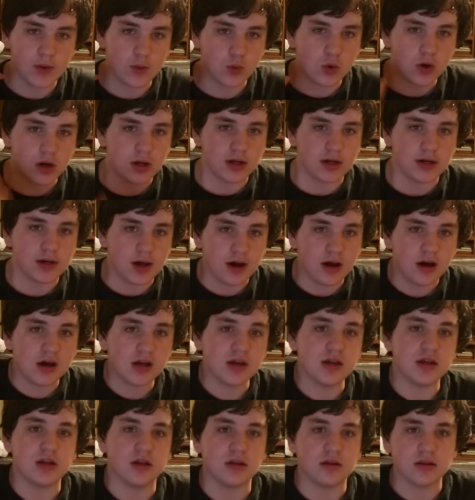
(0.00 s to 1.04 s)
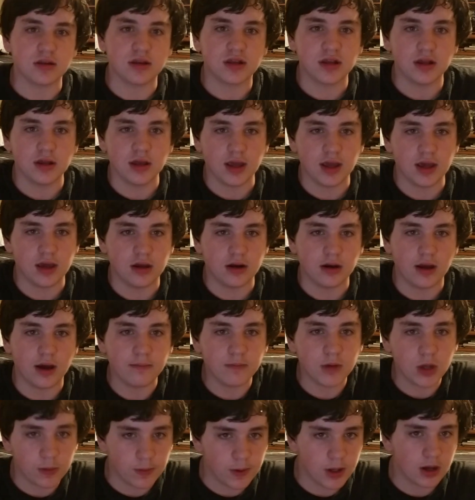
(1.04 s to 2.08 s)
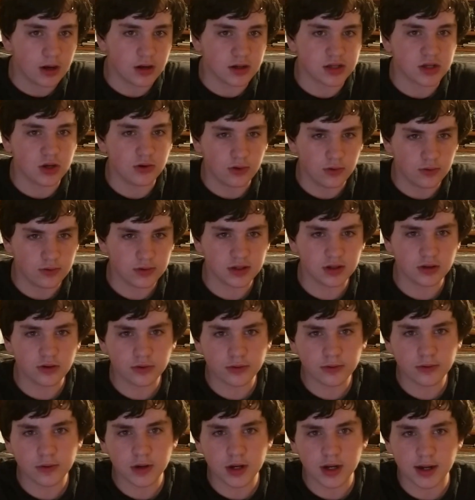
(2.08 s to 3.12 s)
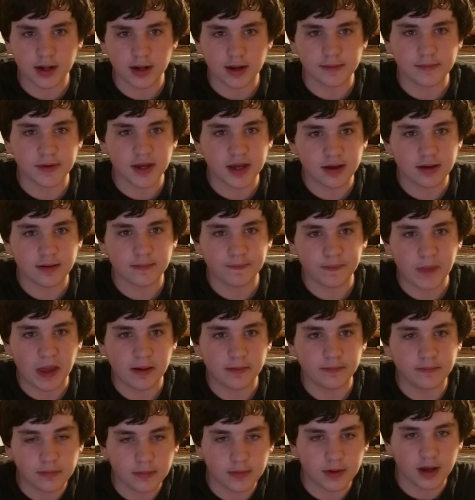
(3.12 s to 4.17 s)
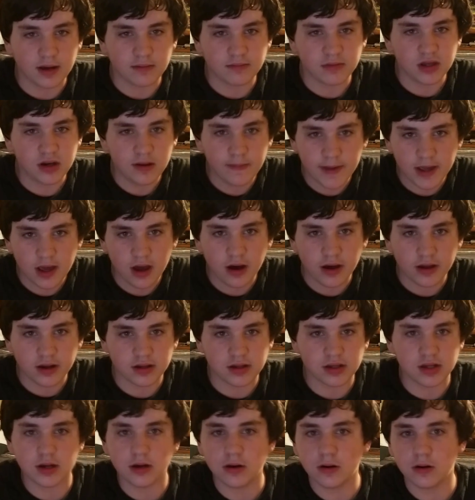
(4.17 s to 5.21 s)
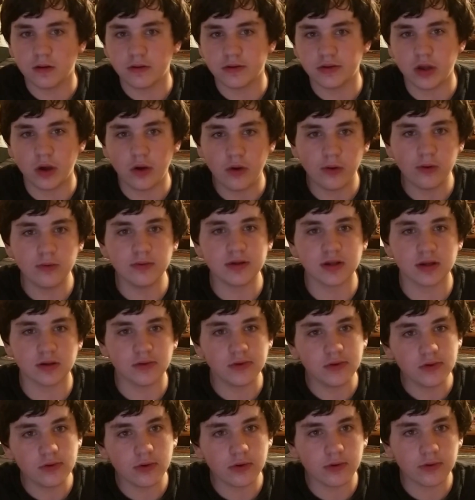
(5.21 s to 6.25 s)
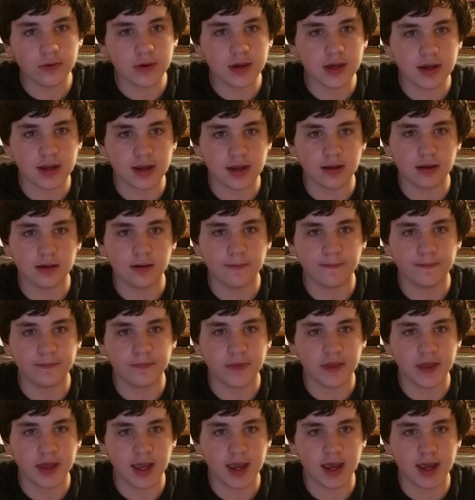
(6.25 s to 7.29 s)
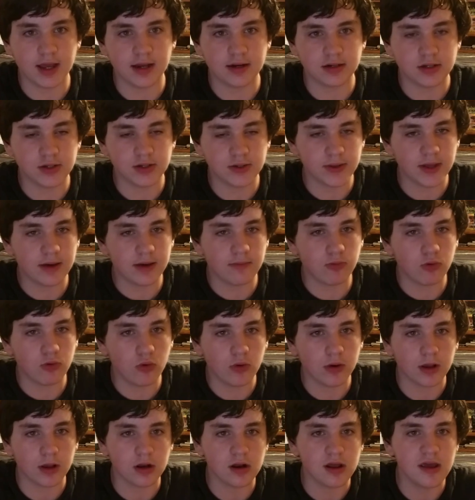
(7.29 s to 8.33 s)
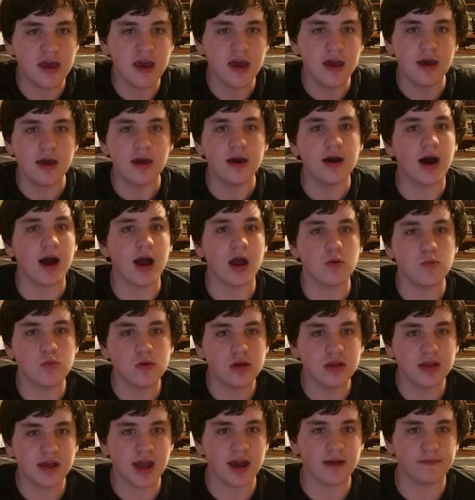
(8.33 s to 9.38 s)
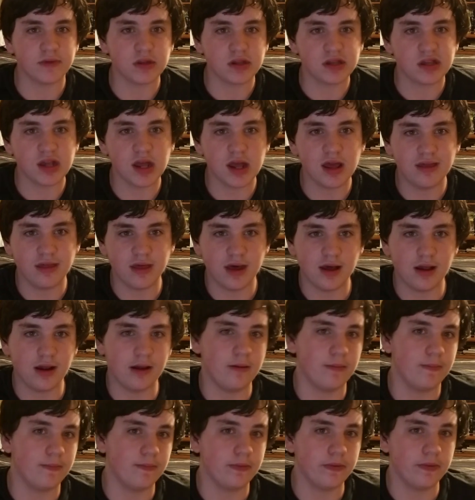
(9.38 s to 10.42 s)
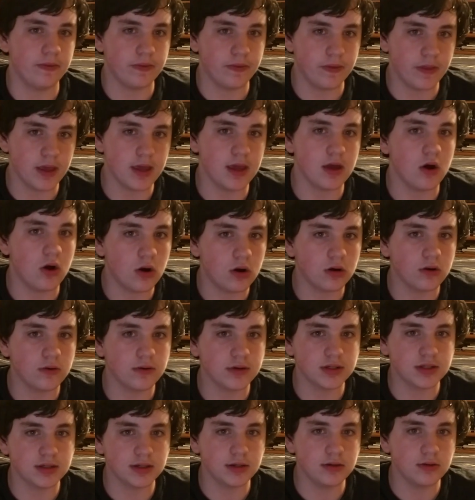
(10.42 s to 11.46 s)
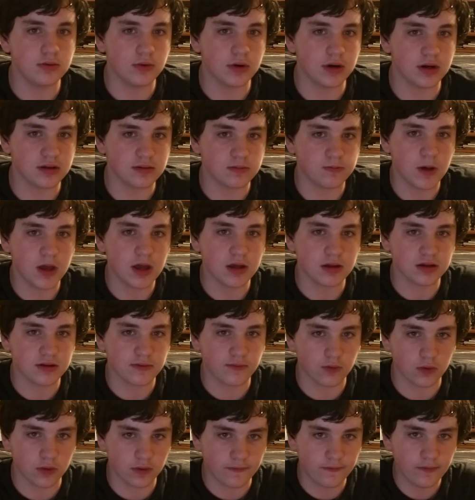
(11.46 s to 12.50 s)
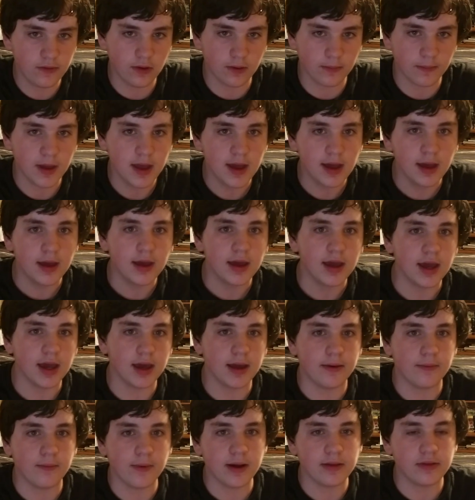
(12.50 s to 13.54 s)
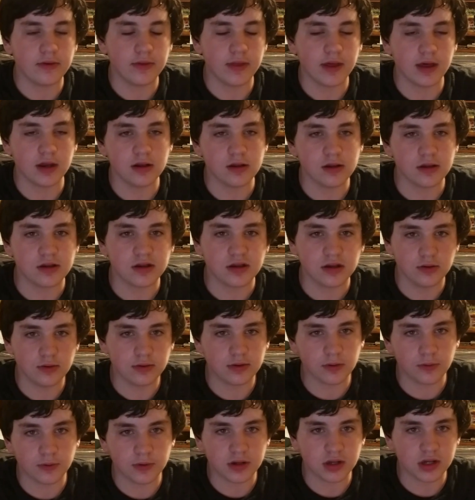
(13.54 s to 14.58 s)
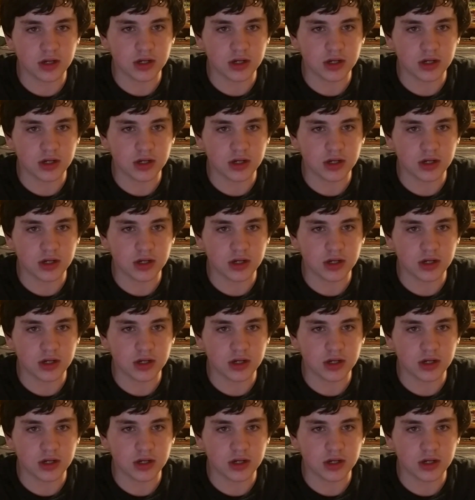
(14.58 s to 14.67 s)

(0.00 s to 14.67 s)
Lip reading: want an audience, and I'm gonna be honest, Toho's a little greedy. I'm gonna be honest here. Toho's a little greedy, and to that point, I really have to say that they are going to do what is best for the film. And whether that is suits or